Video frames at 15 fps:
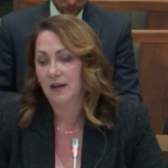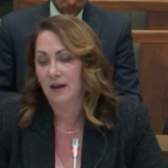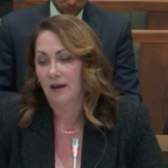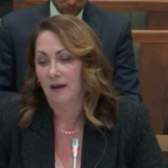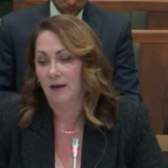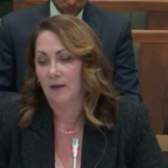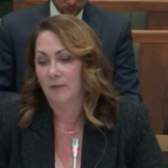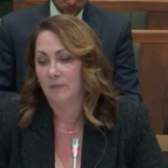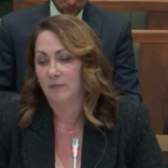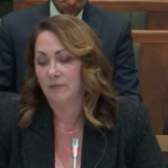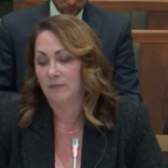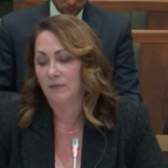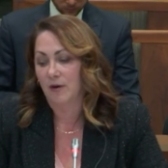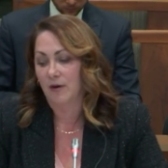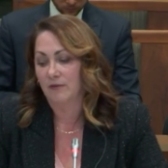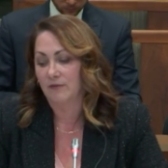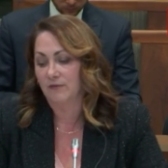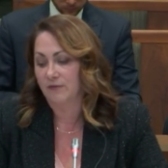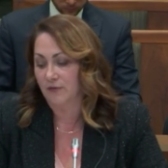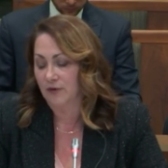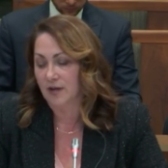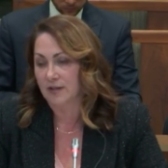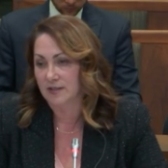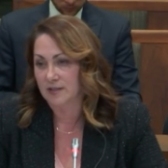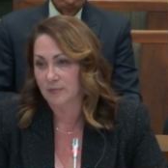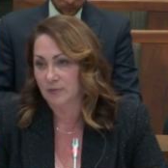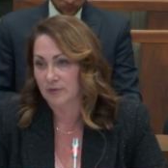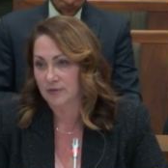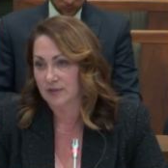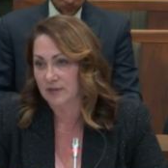for
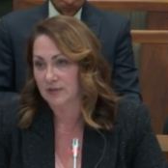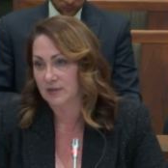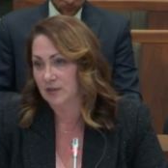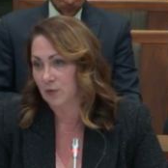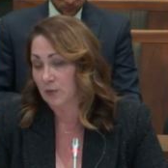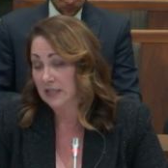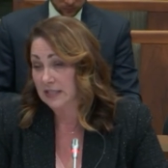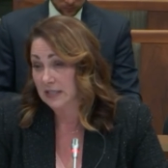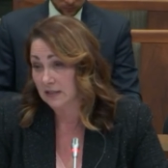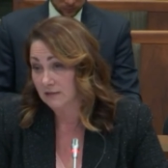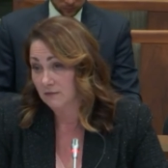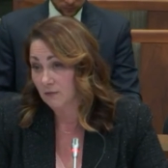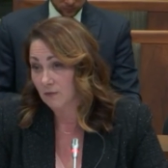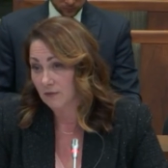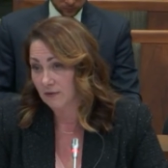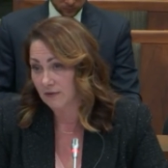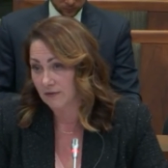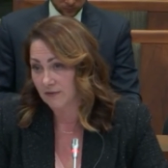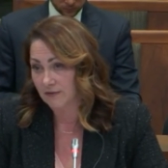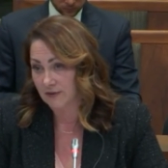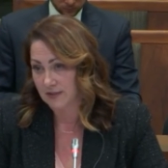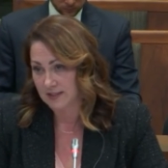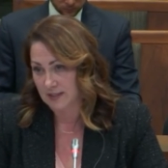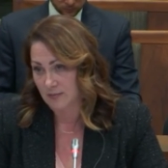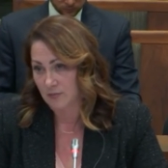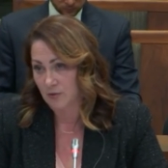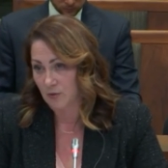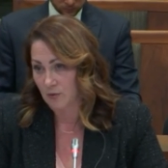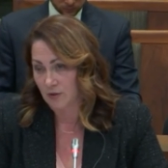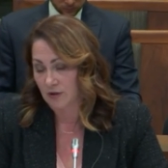customers. And so we did, for
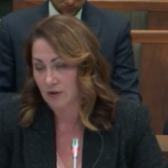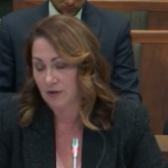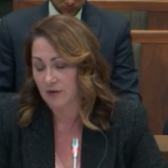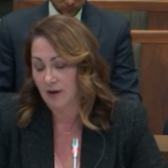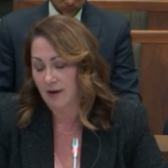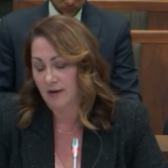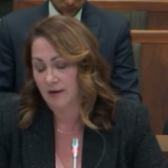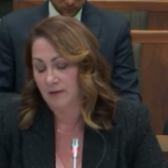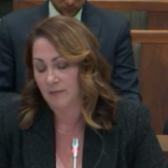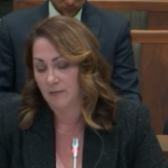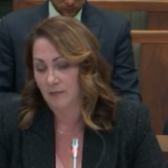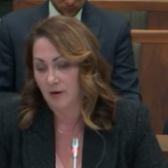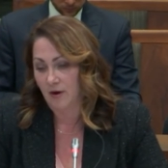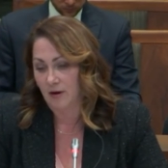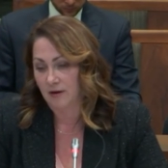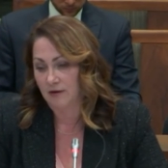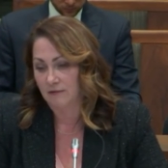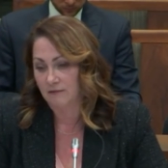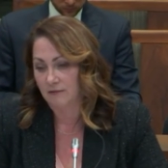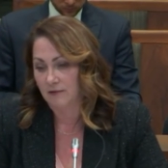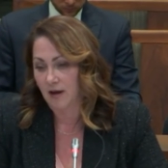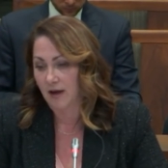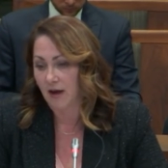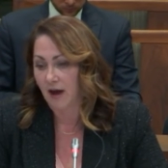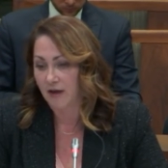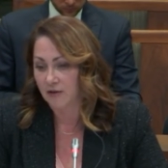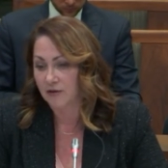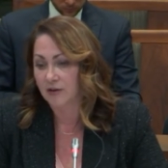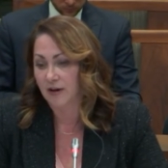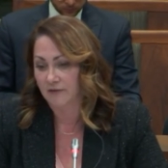example, work on
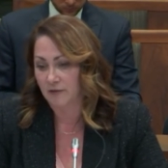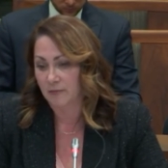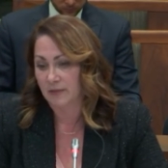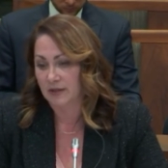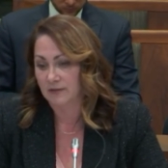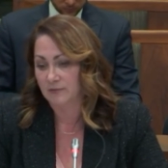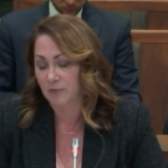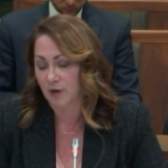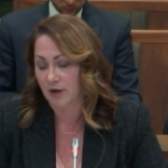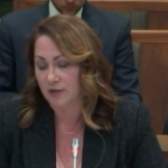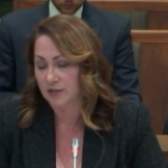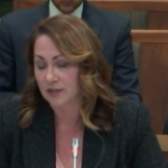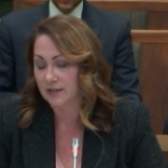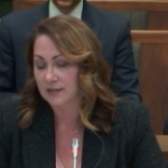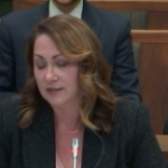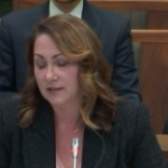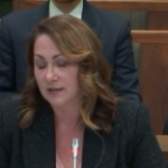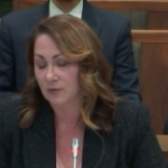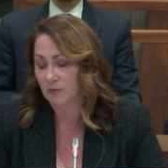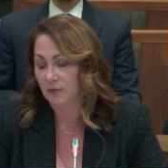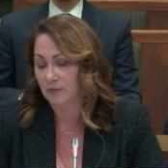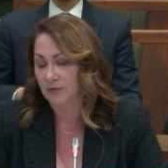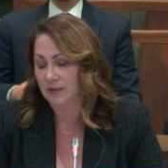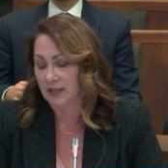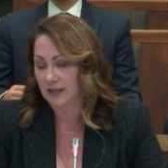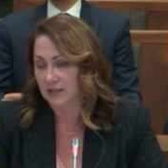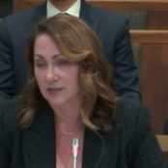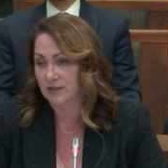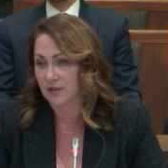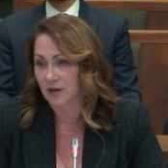other government projects that were
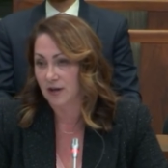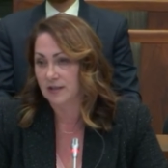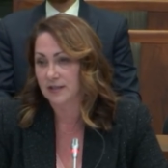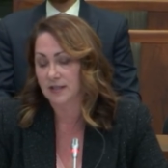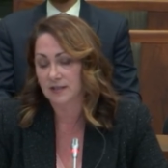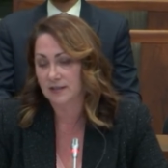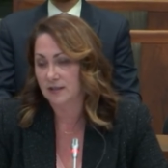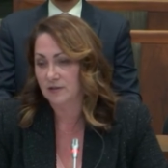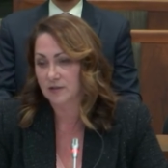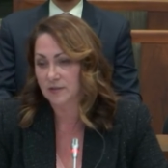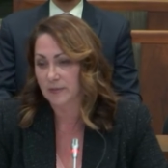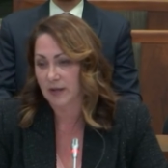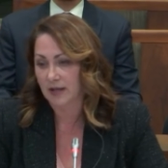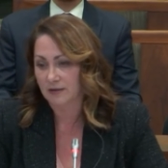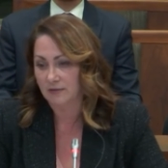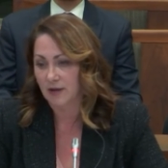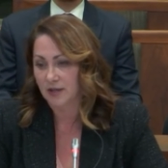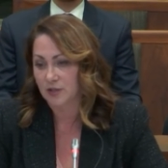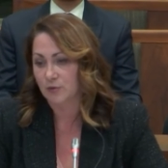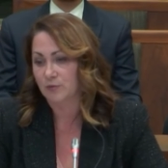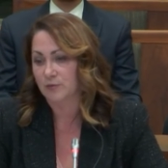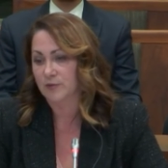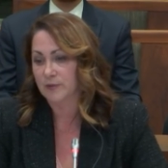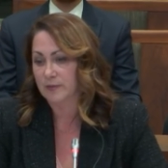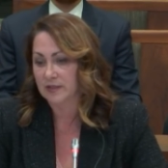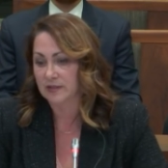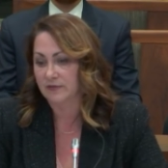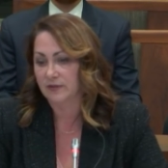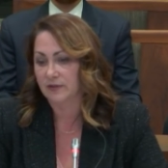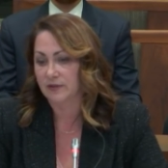related to contact centers, but I don't know
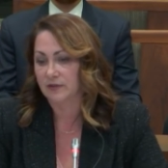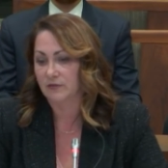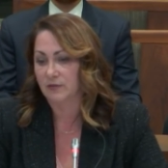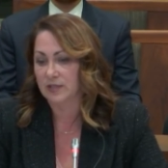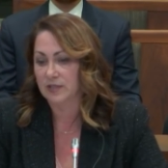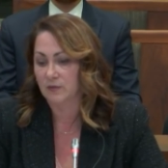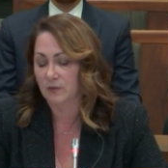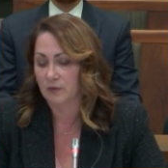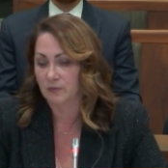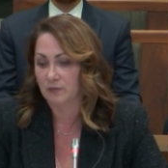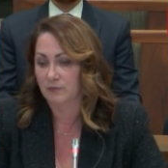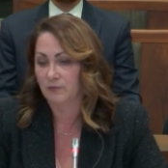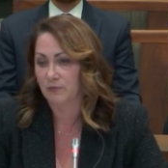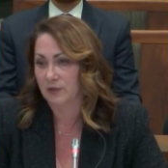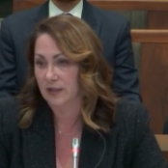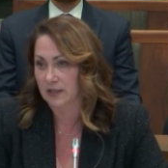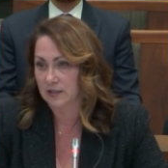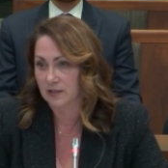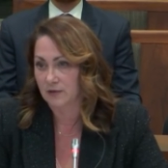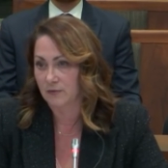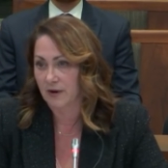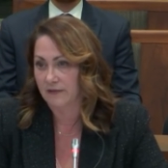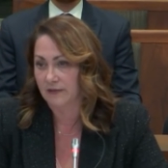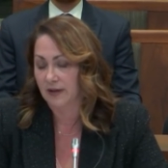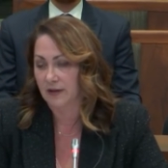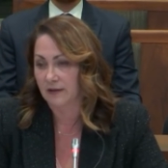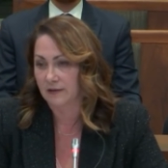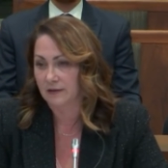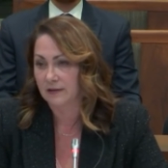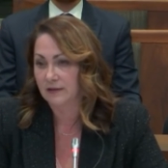specifically if we did one related to ArriveCAN.